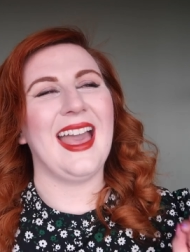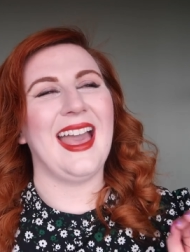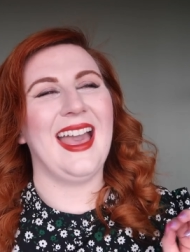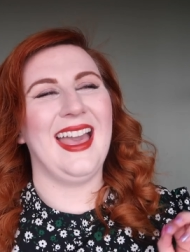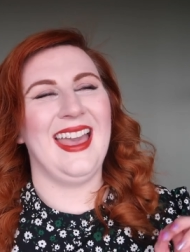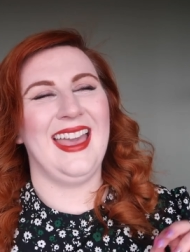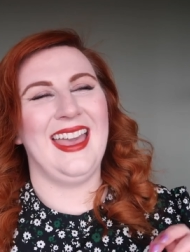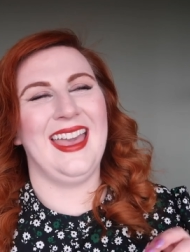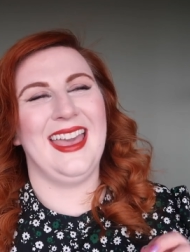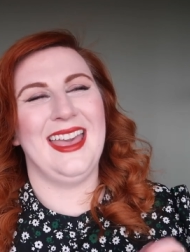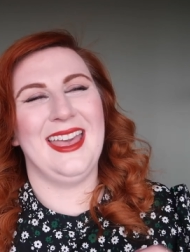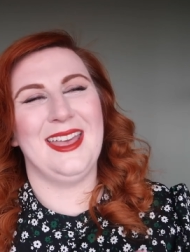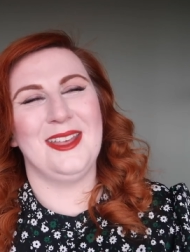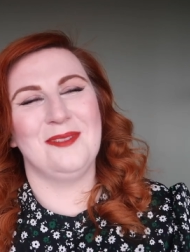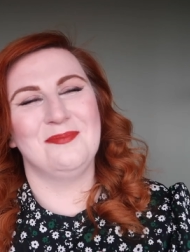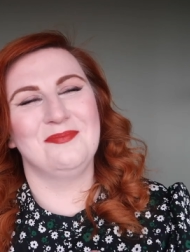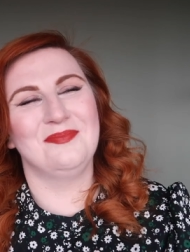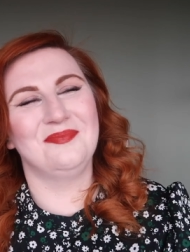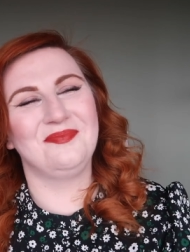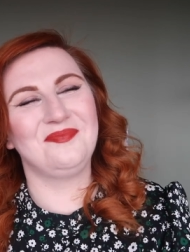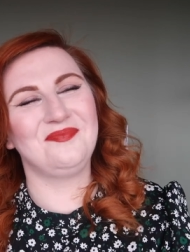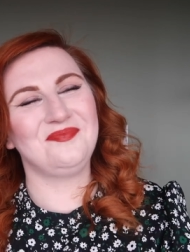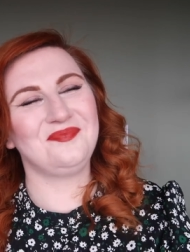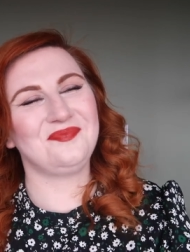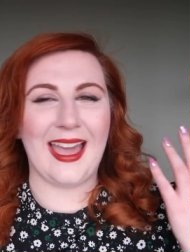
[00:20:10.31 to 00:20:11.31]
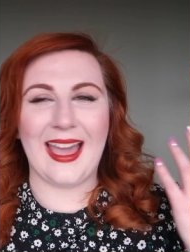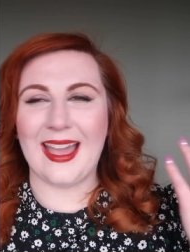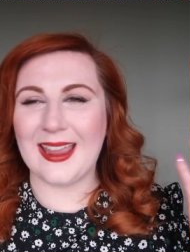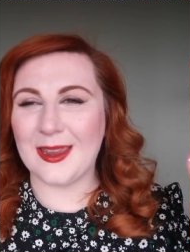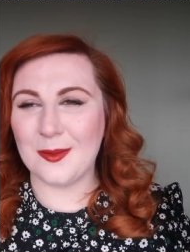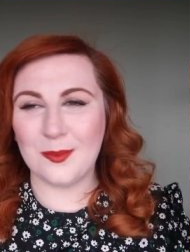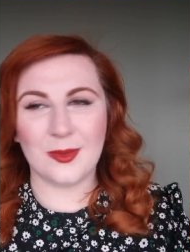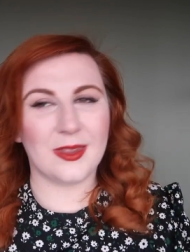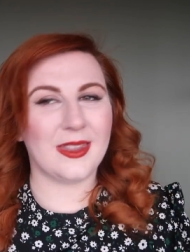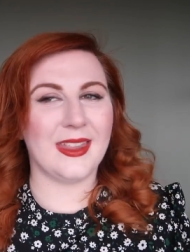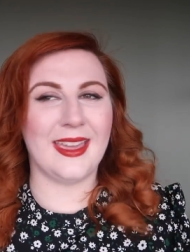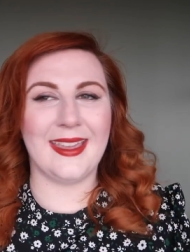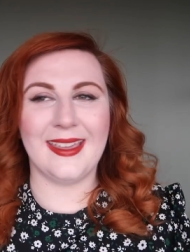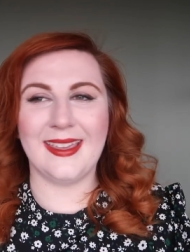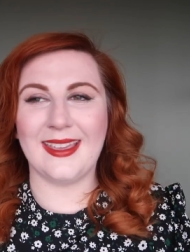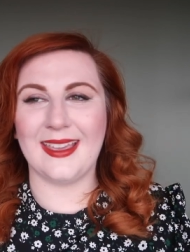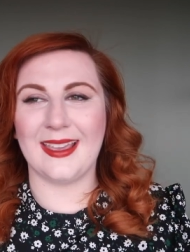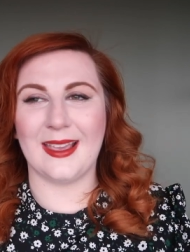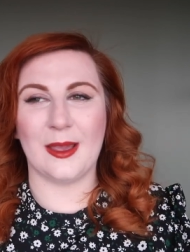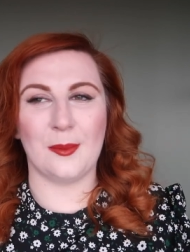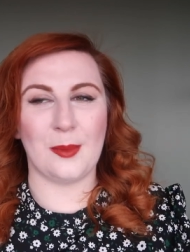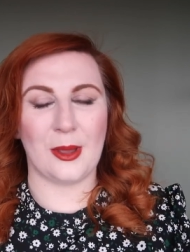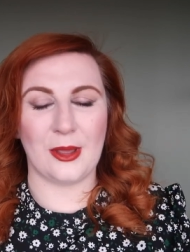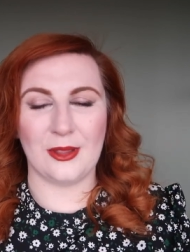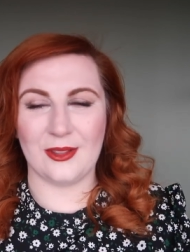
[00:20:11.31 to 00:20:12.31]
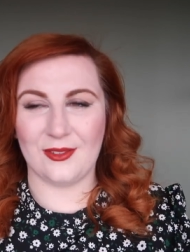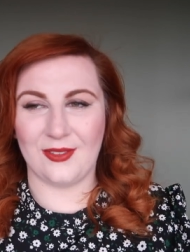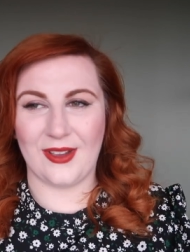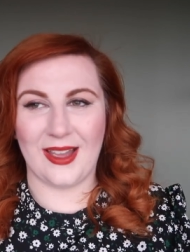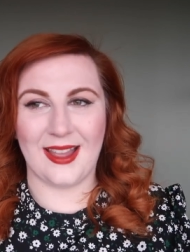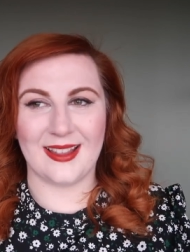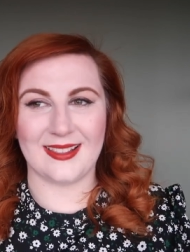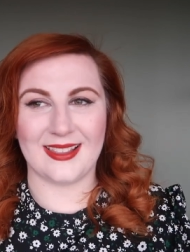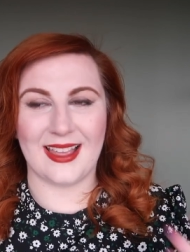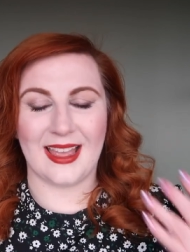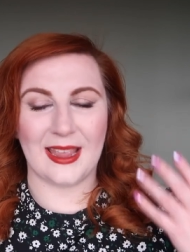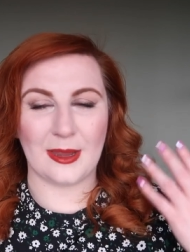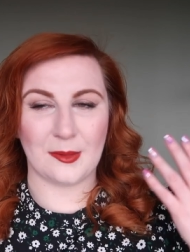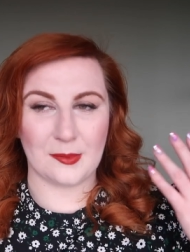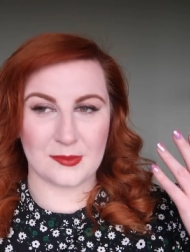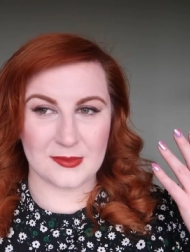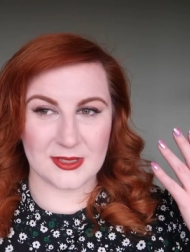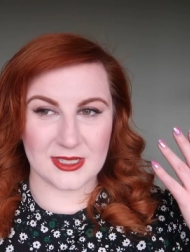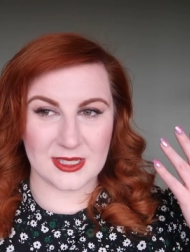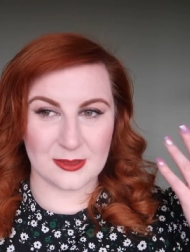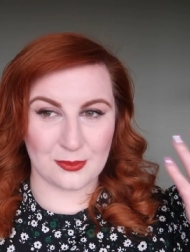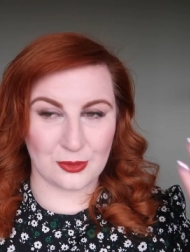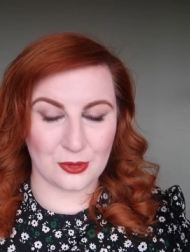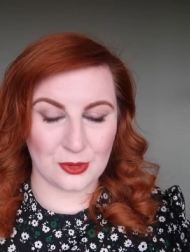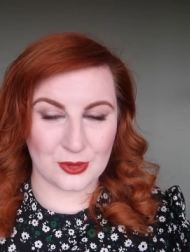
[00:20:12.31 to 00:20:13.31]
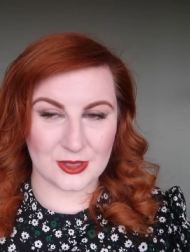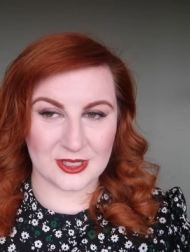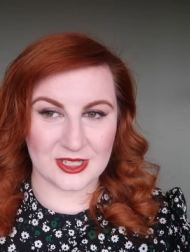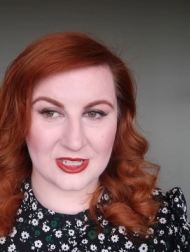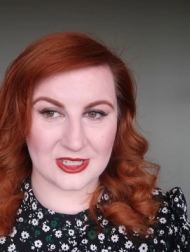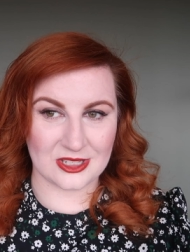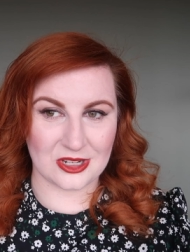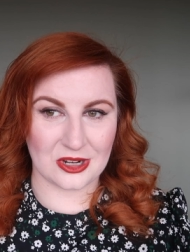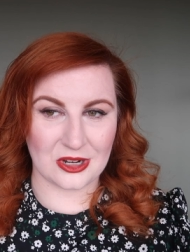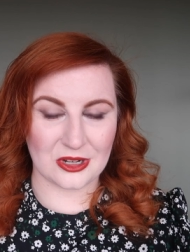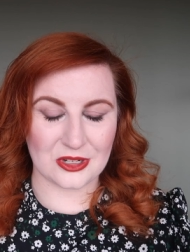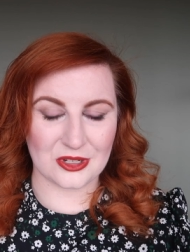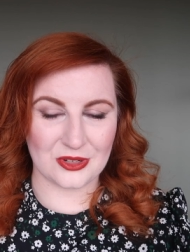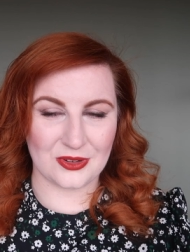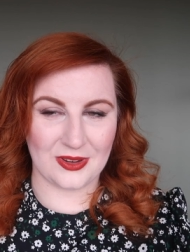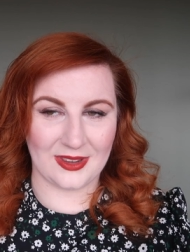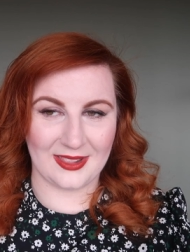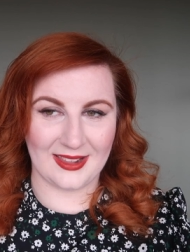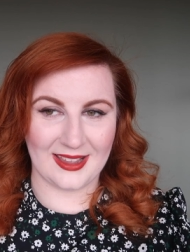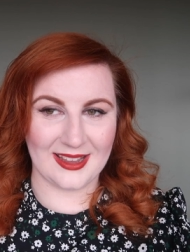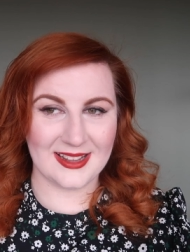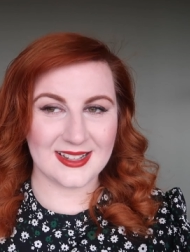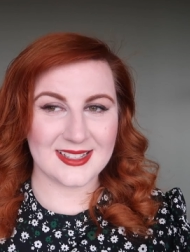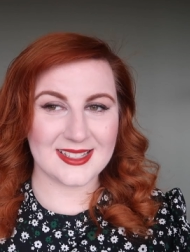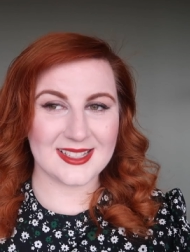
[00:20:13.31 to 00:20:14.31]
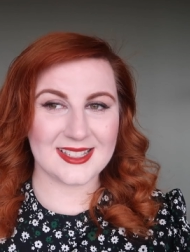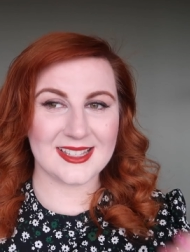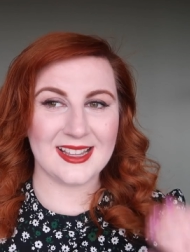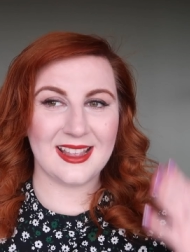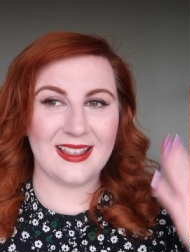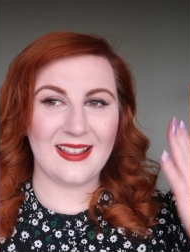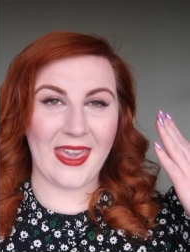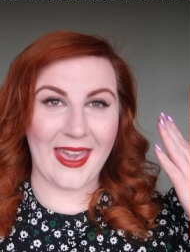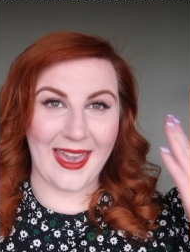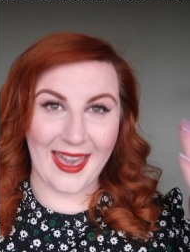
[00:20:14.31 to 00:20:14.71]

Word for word: Um, I am thinking about the fact that I'm supposed to start doing this.